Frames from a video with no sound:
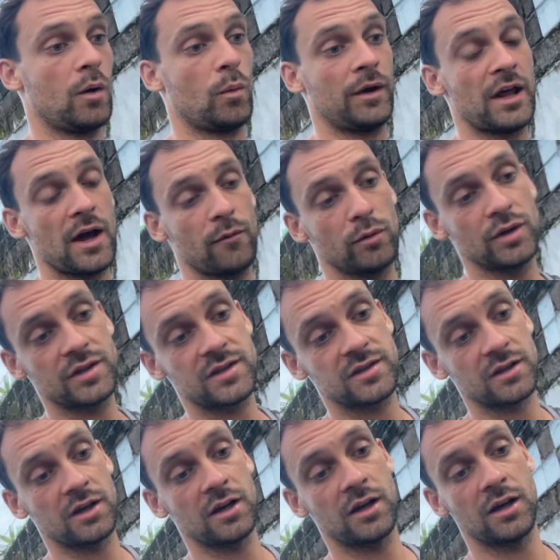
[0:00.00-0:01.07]
when I was
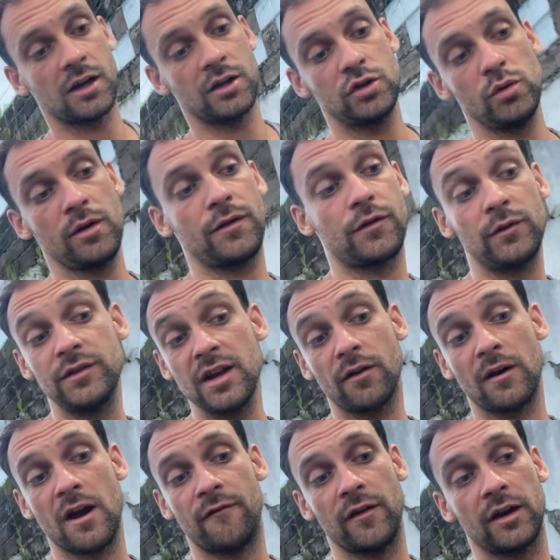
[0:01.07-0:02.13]
doing 3D
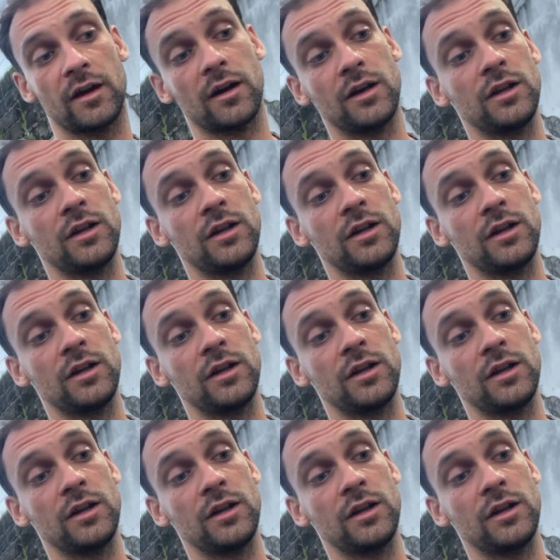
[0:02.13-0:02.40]
graphic,